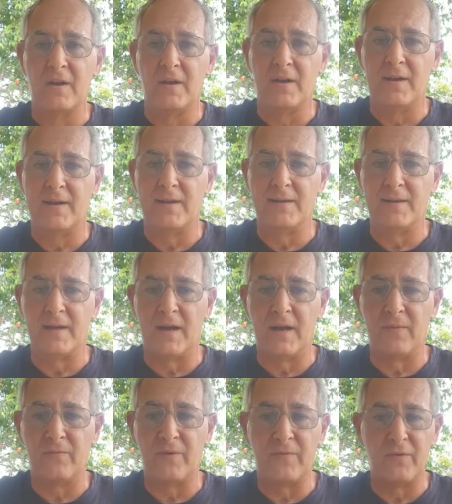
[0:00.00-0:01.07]
And
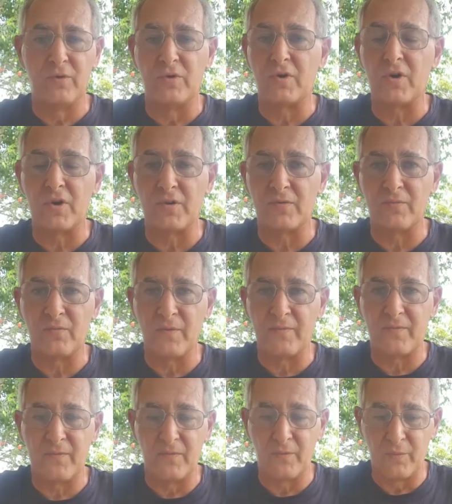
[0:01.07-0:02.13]
we're
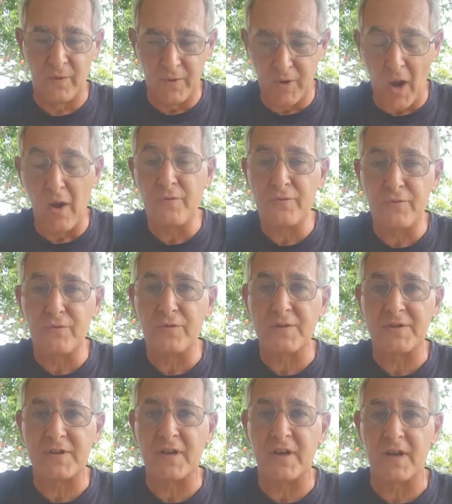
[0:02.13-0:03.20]
going through
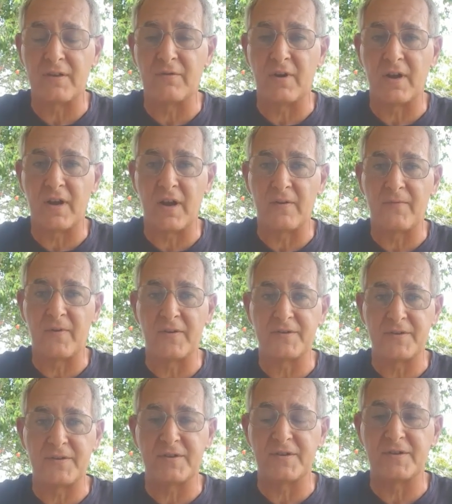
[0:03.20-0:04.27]
this together, okay, folks?
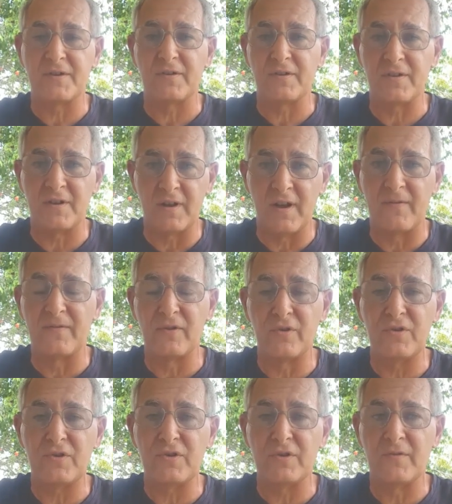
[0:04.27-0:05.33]
This is the
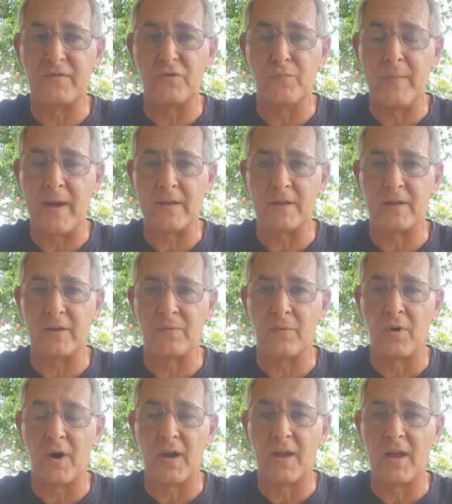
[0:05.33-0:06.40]
evolution of humanity,
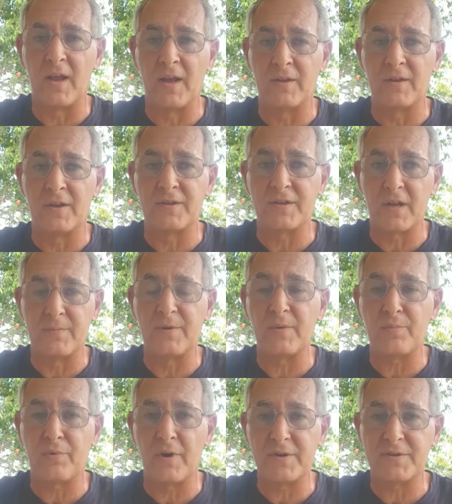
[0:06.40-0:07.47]
right? And it's going to be a
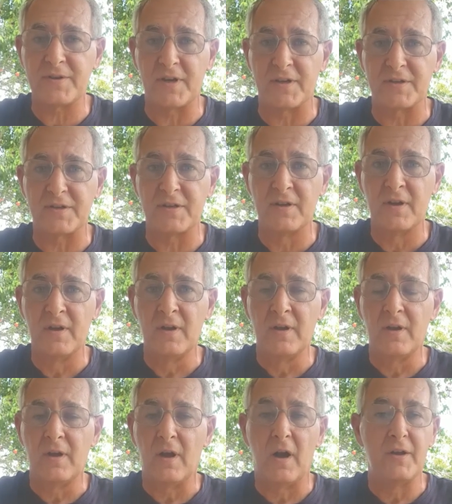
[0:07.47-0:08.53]
process.
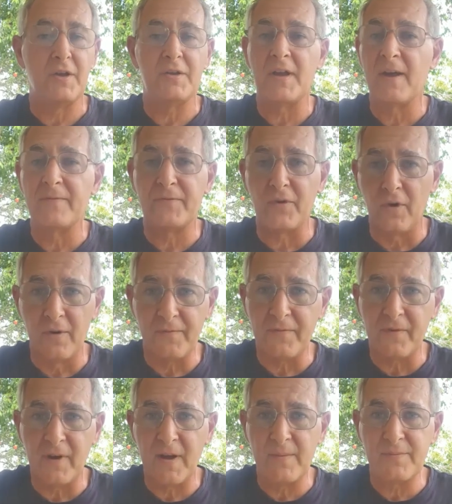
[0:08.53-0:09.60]
I don't have time
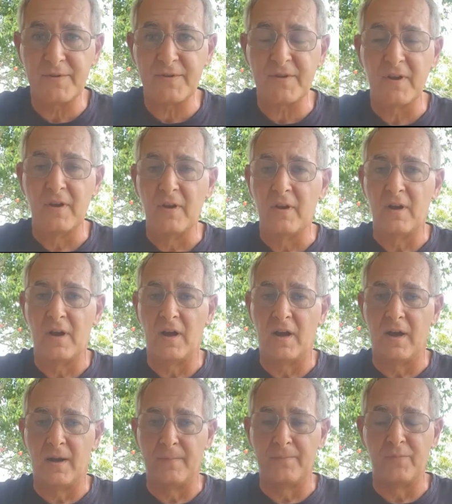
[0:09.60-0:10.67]
frames,
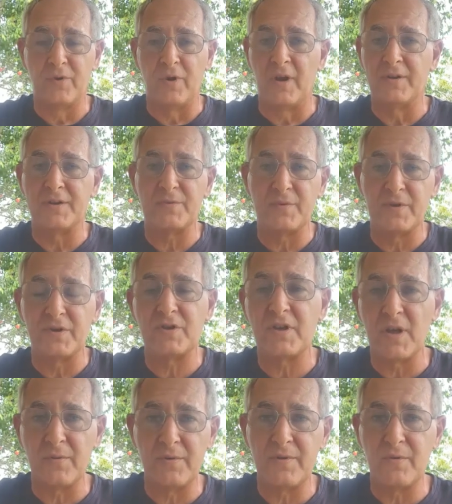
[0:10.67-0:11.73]
but I just want to
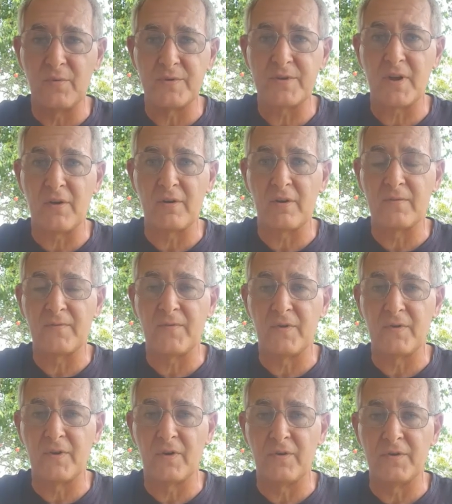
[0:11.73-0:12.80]
share with you what's going
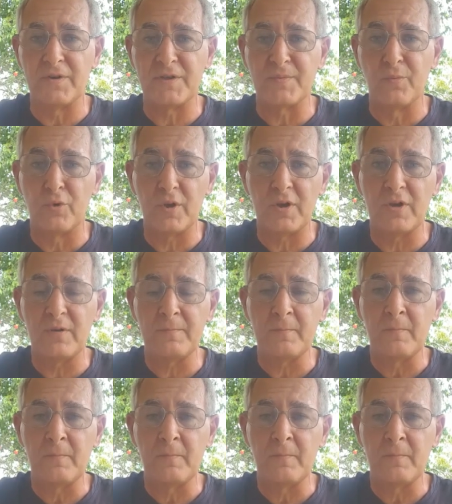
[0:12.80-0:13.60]
on this morning.